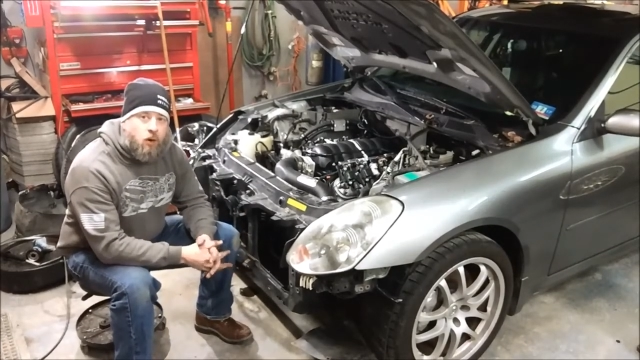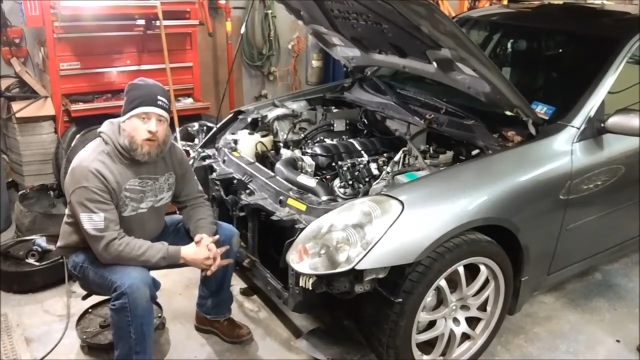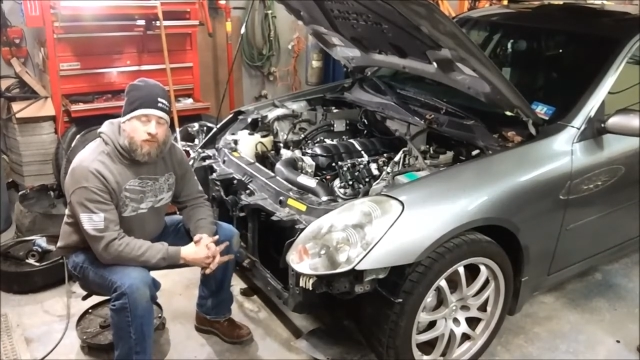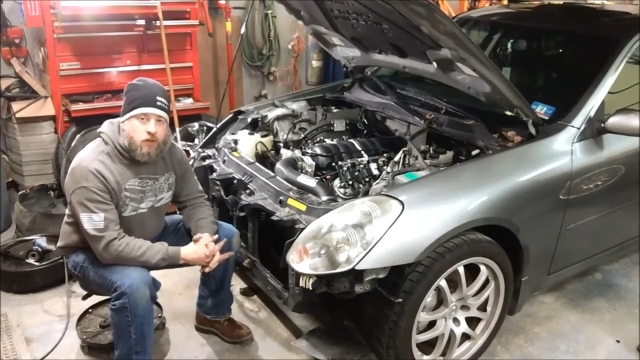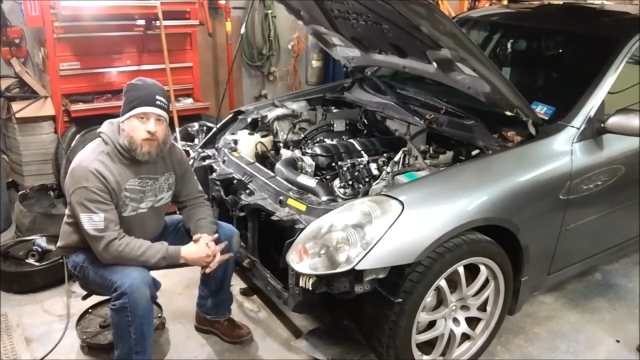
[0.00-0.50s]

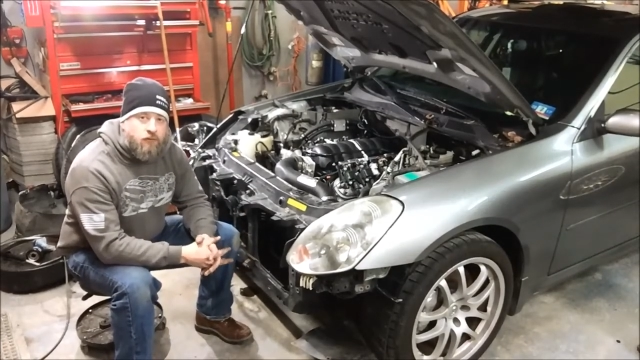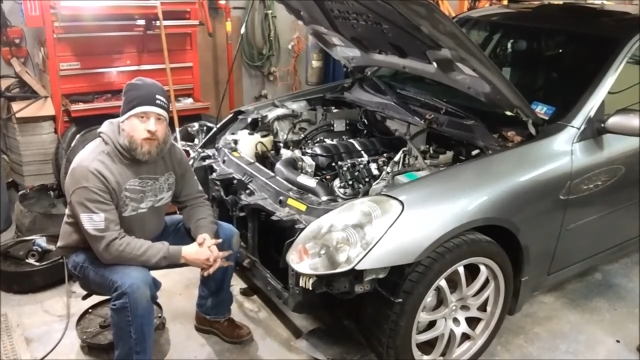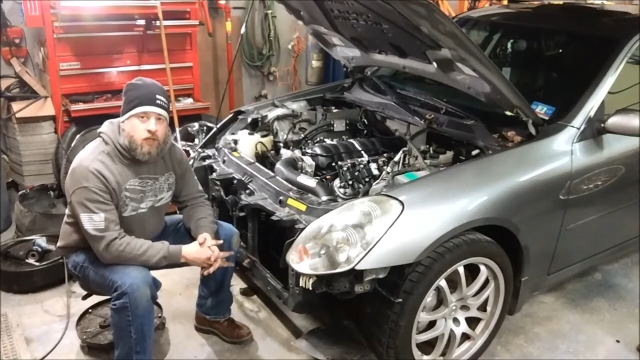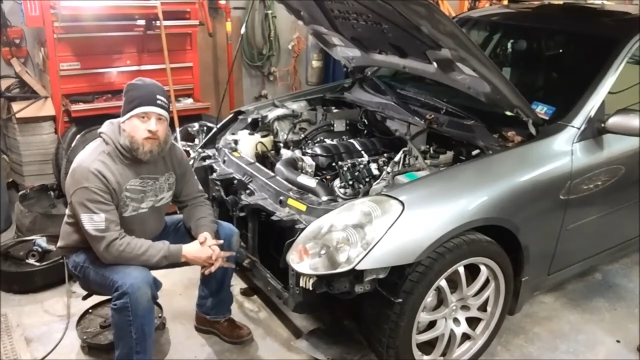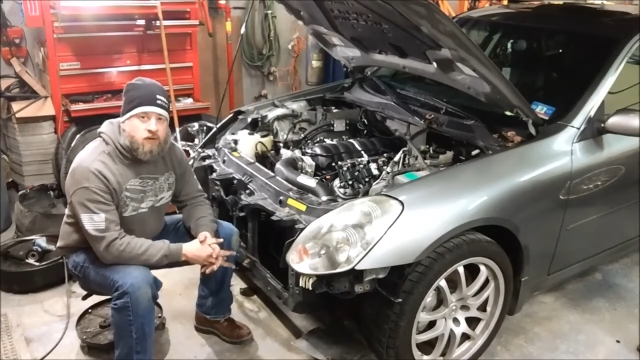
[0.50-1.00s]
offers for
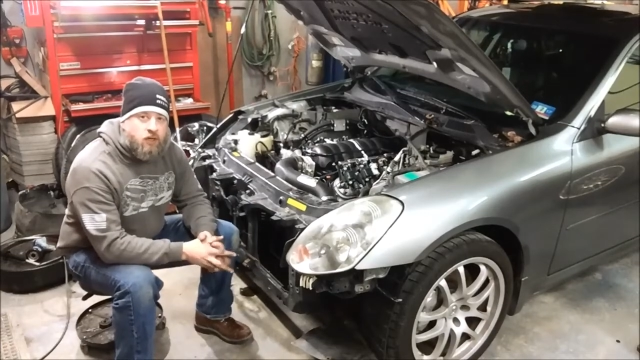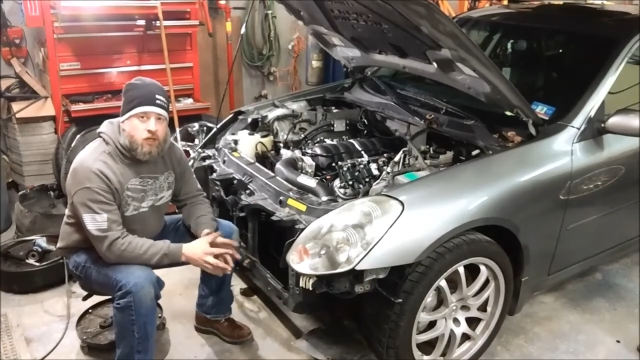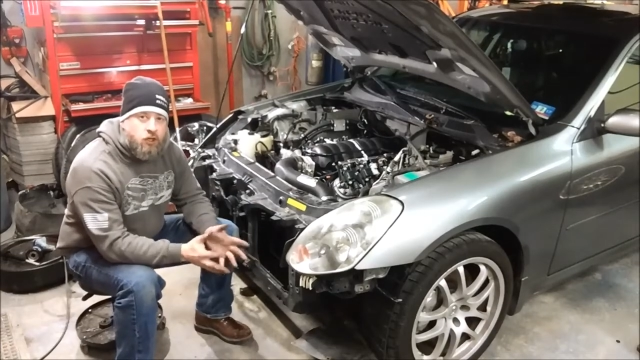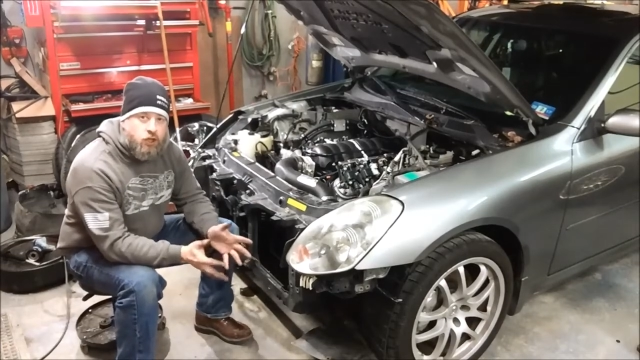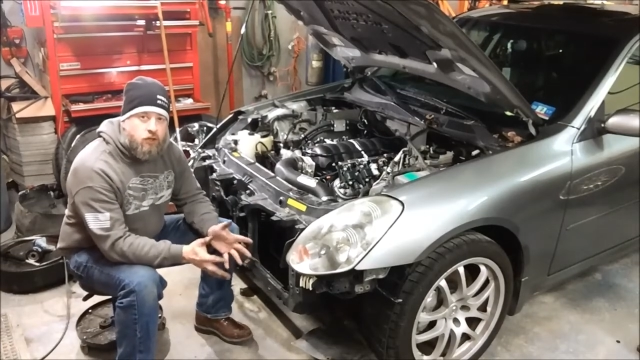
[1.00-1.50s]
the
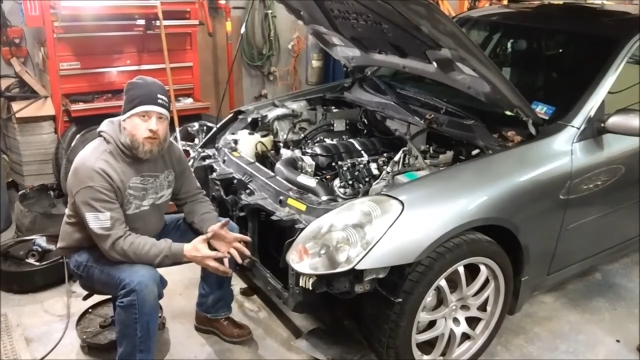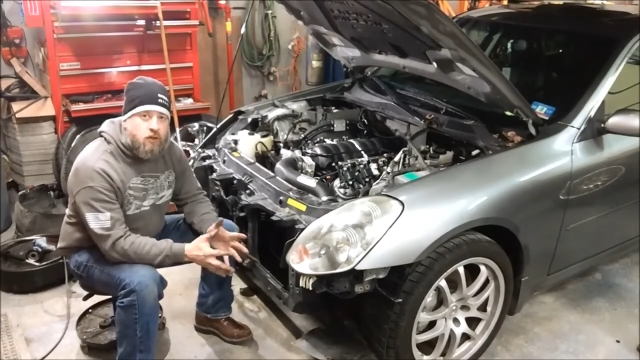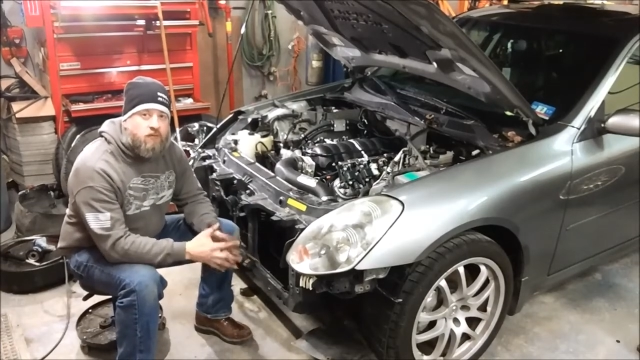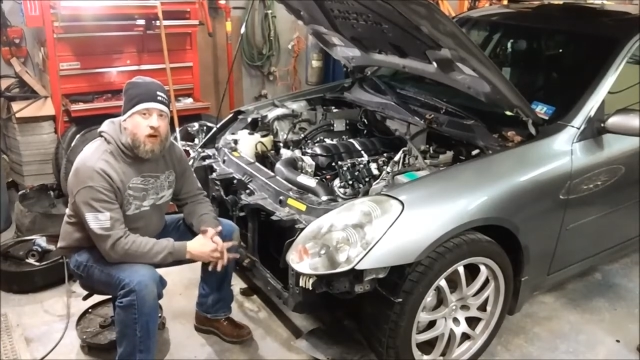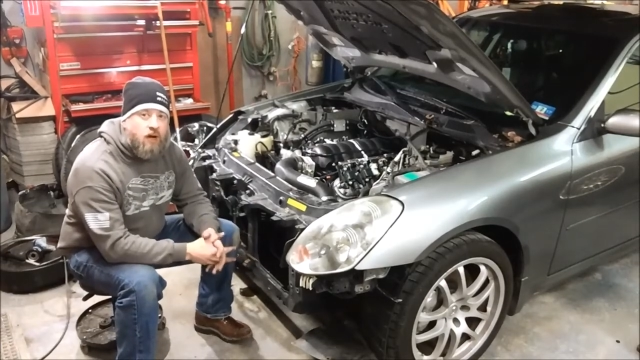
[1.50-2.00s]
Infiniti
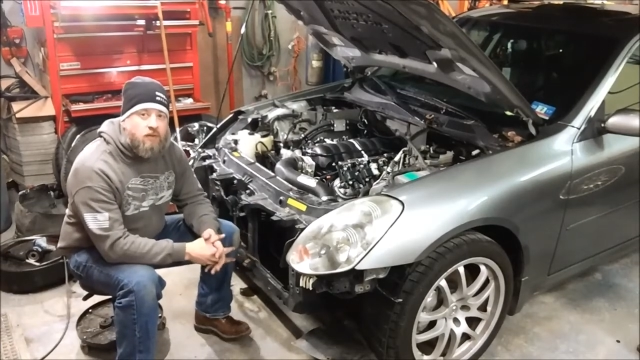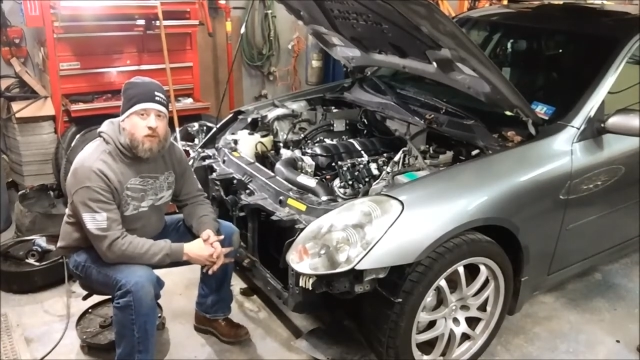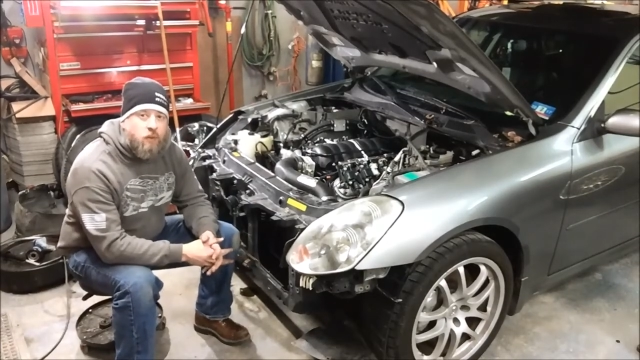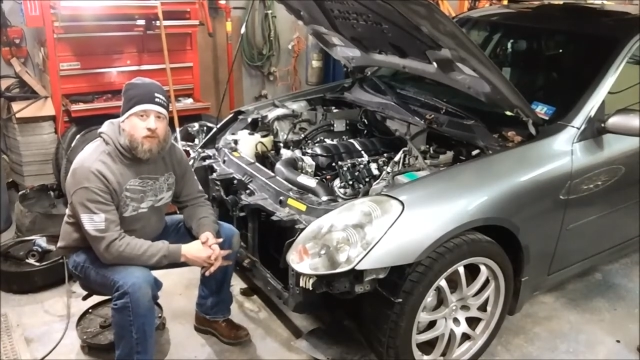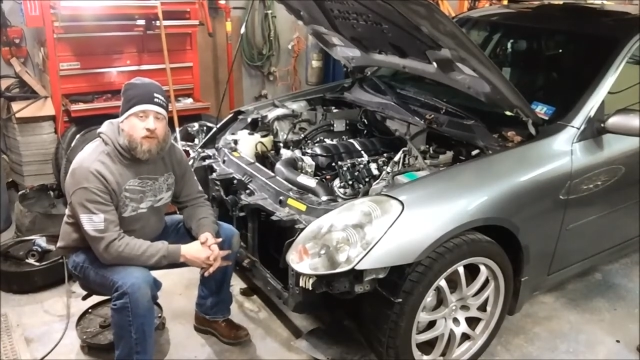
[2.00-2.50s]
G35 and
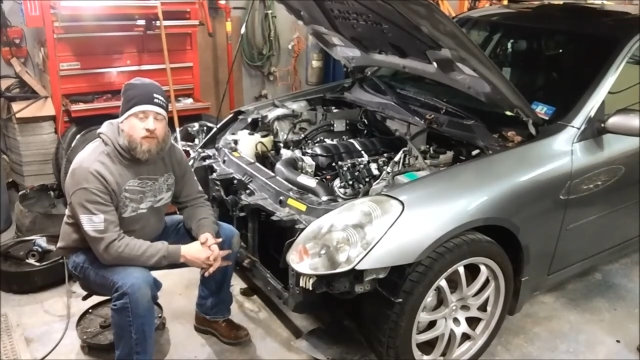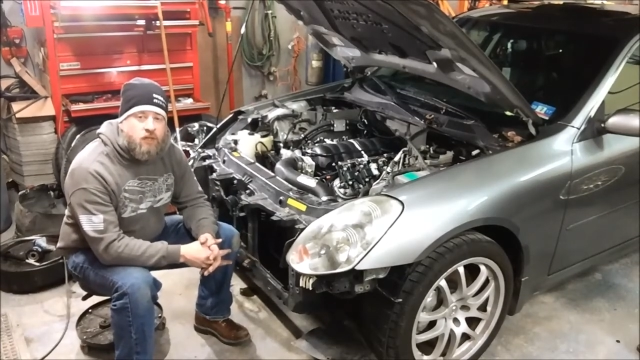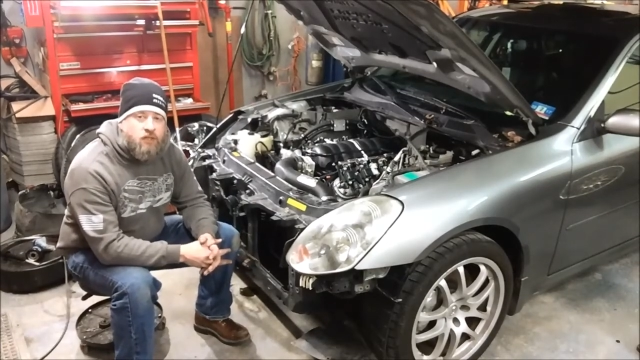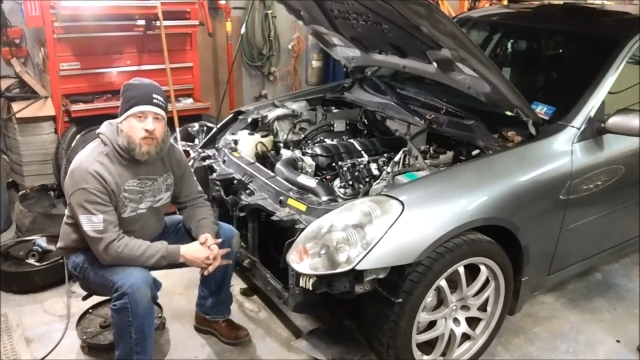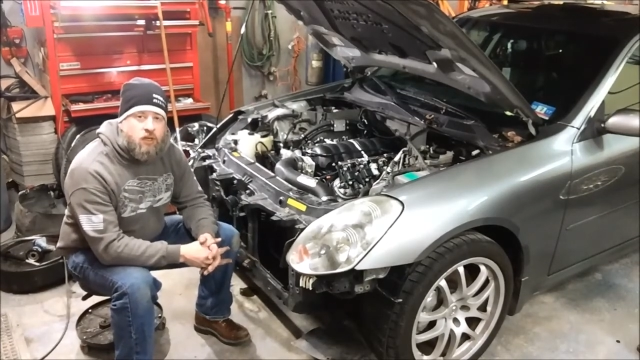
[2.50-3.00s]

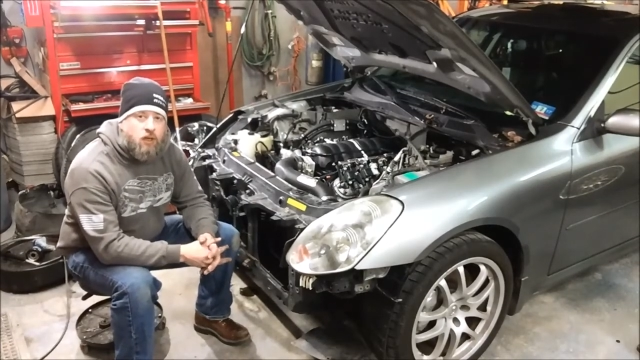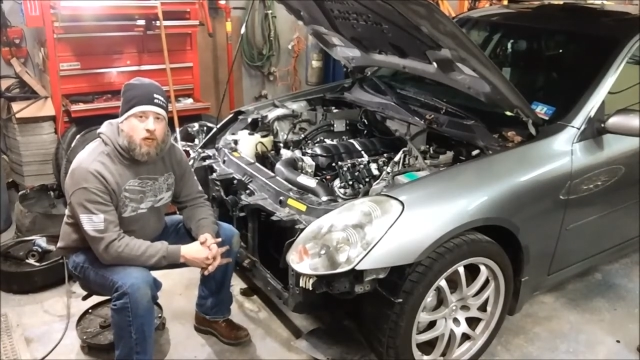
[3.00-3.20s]
350Z.